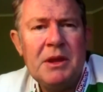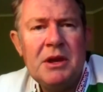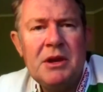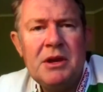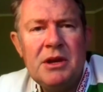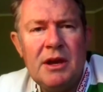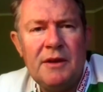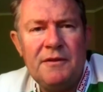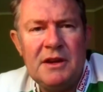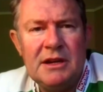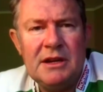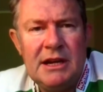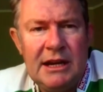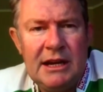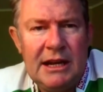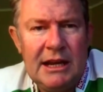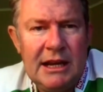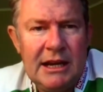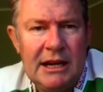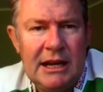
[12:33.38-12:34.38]
If you're
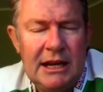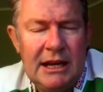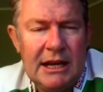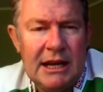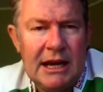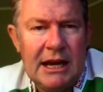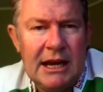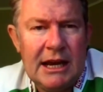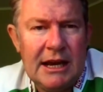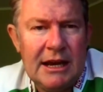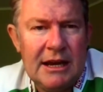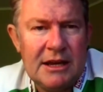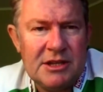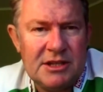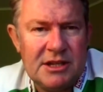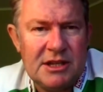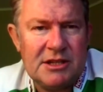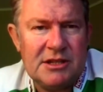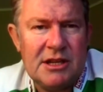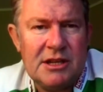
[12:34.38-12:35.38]
needing any
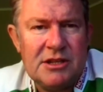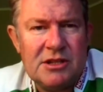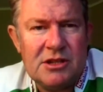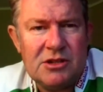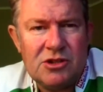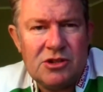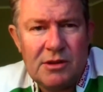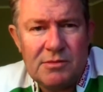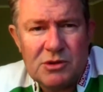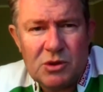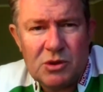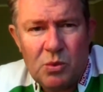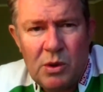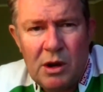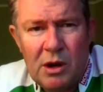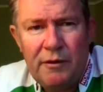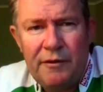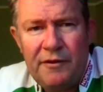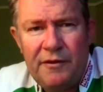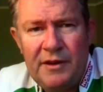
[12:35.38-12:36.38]
assistance in terms of
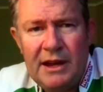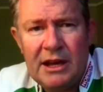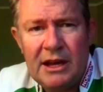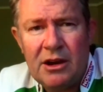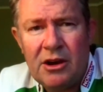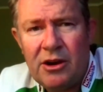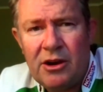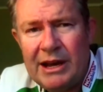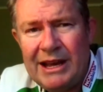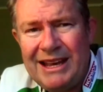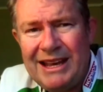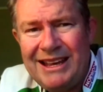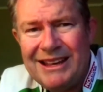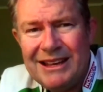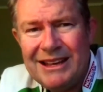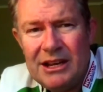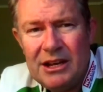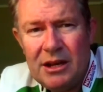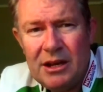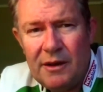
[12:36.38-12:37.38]
welfare, i.e.
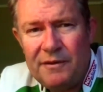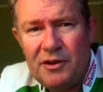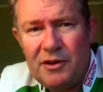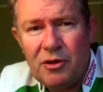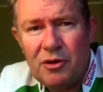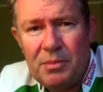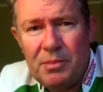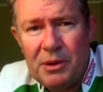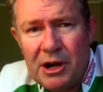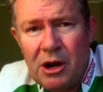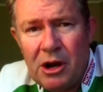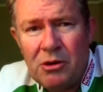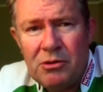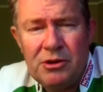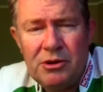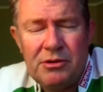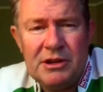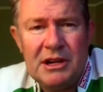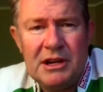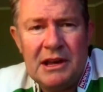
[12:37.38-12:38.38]
if you're a bit
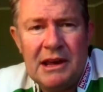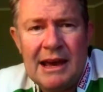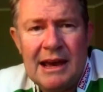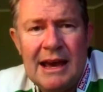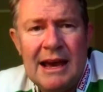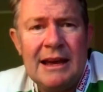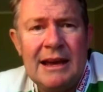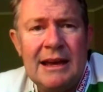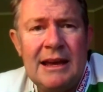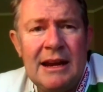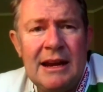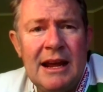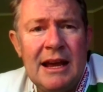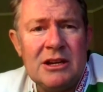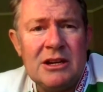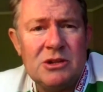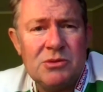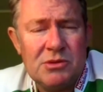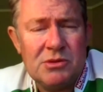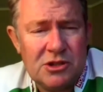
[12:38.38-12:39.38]
older and you can't get
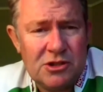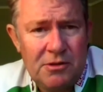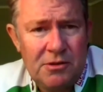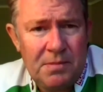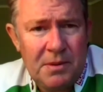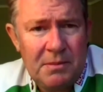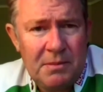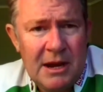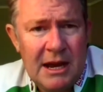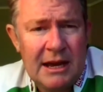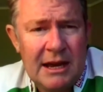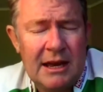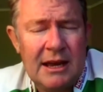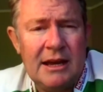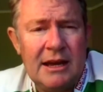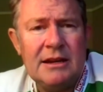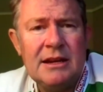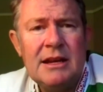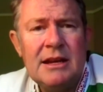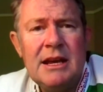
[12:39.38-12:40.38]
out to a
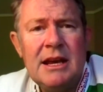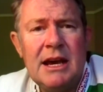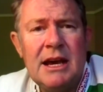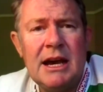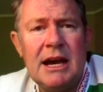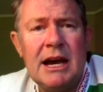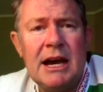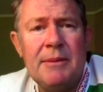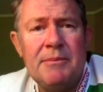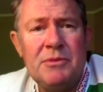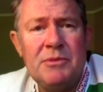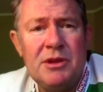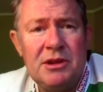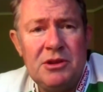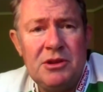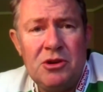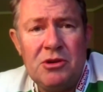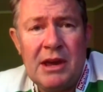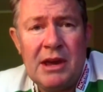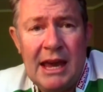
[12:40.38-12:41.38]
supermarket,
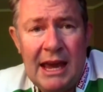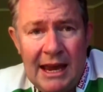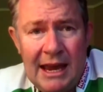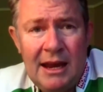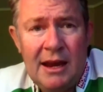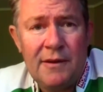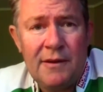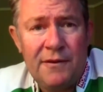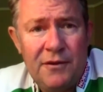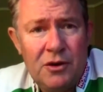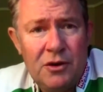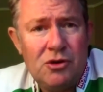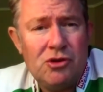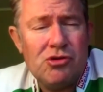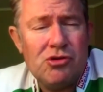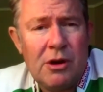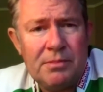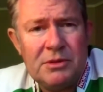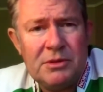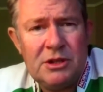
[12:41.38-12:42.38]
you can get food
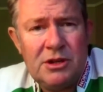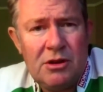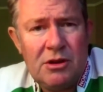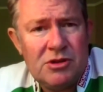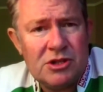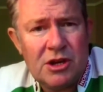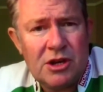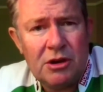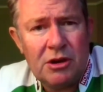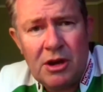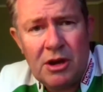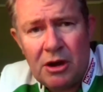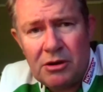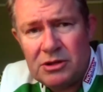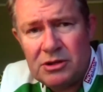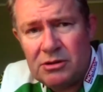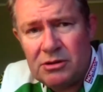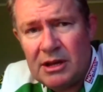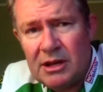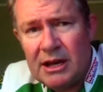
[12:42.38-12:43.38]
dropped to you. So go
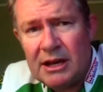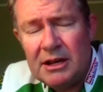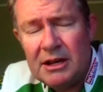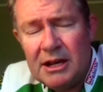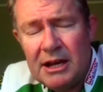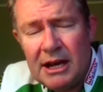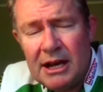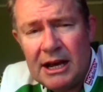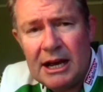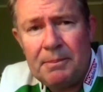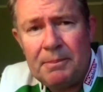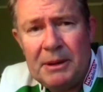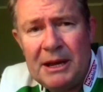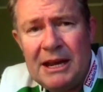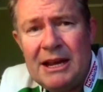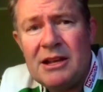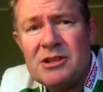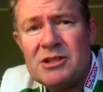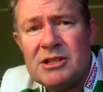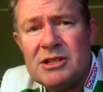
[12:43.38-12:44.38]
to the
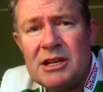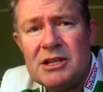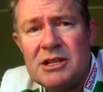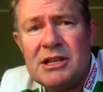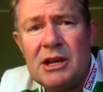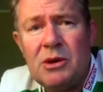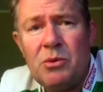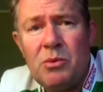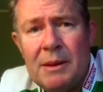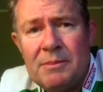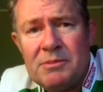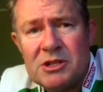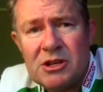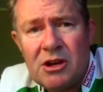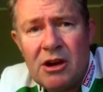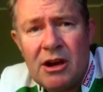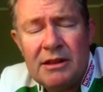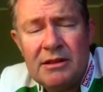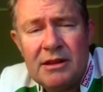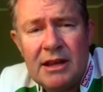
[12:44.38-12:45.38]
PNCC
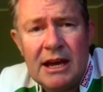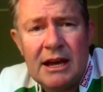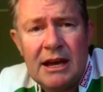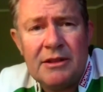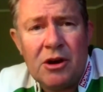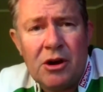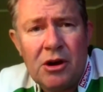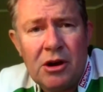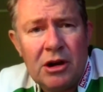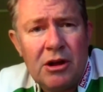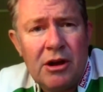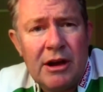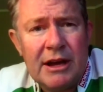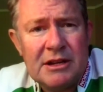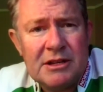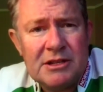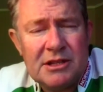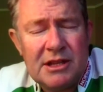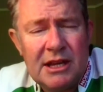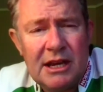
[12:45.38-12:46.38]
website. The
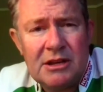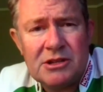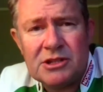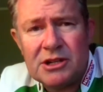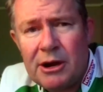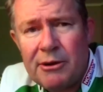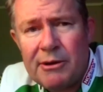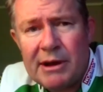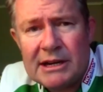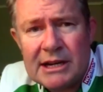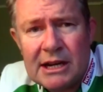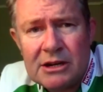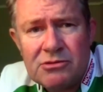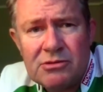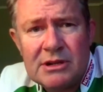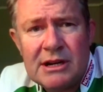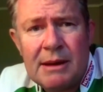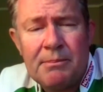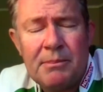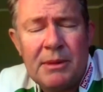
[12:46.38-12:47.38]
hotline is there. It's an
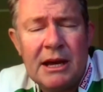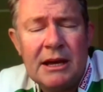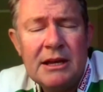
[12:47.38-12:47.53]
0800 number.